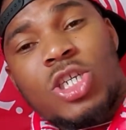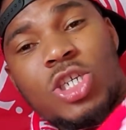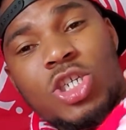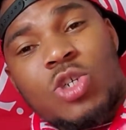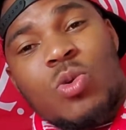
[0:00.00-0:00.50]

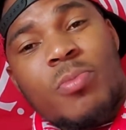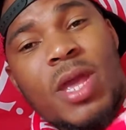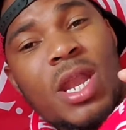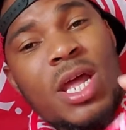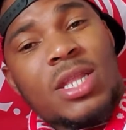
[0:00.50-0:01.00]
He showed me
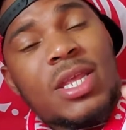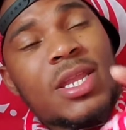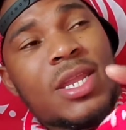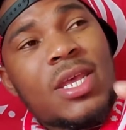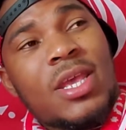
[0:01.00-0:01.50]
a lot
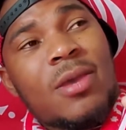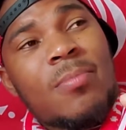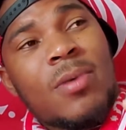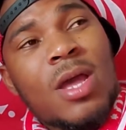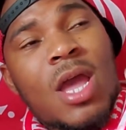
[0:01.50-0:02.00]
in the game.